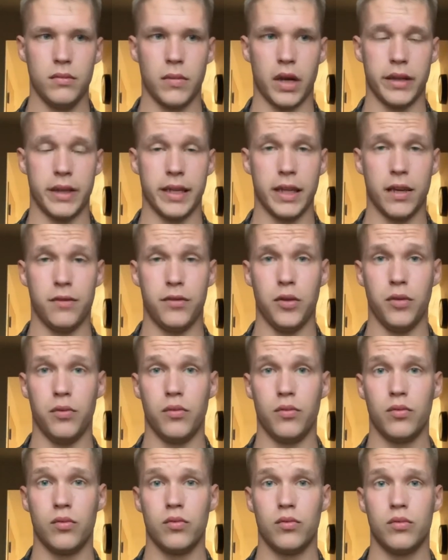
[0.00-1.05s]
I think if
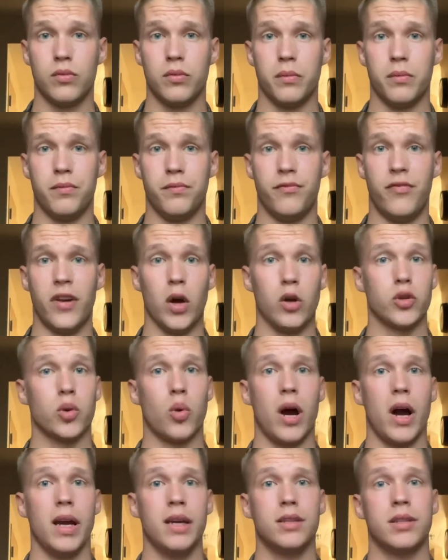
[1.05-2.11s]
you fail
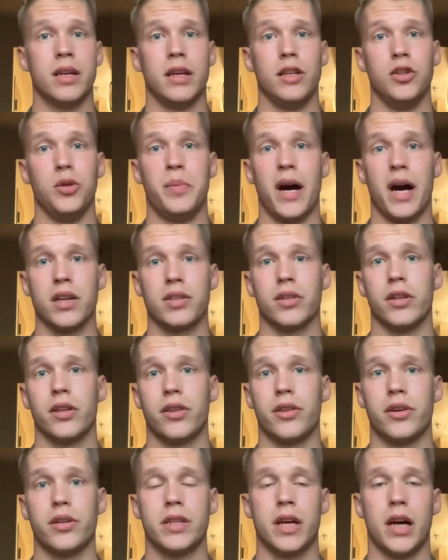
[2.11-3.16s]
twice and you pass on the
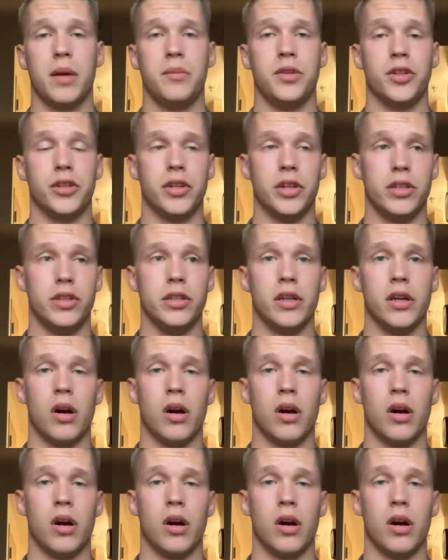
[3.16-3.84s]
third time, you're good to